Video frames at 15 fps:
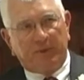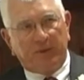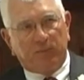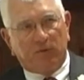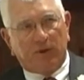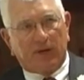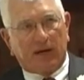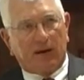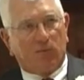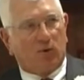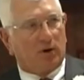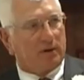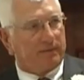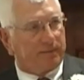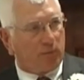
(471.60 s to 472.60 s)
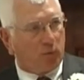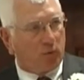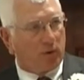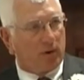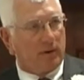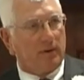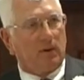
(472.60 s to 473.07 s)
People that I worked
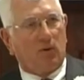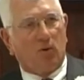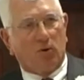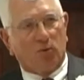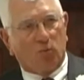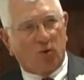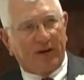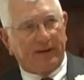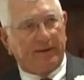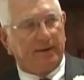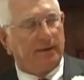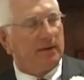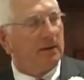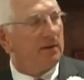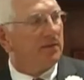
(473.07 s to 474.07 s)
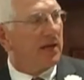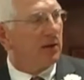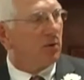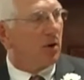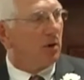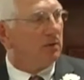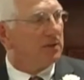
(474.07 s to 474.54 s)
for or with, they
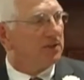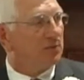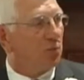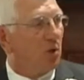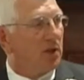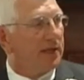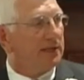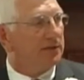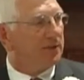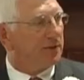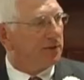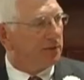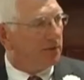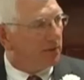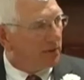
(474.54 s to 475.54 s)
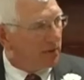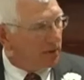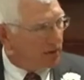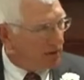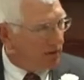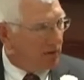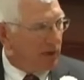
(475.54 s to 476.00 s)
were always willing to
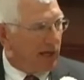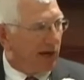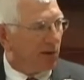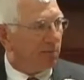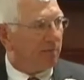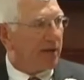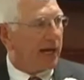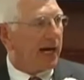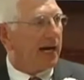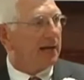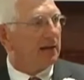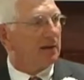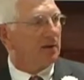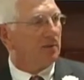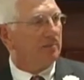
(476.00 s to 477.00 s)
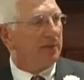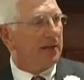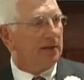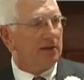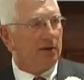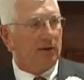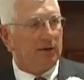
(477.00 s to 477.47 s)
help me out a little
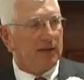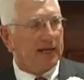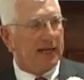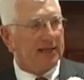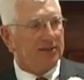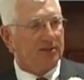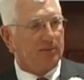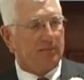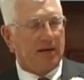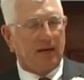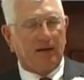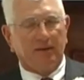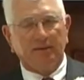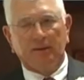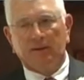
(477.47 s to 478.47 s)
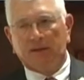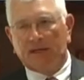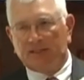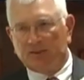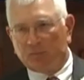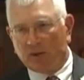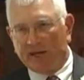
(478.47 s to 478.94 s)
bit, go that extra mile,
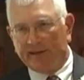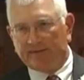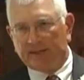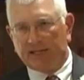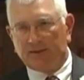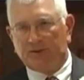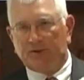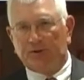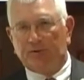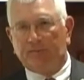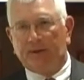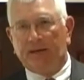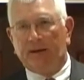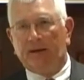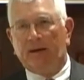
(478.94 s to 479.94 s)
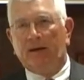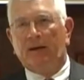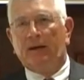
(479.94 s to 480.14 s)
explain things to me,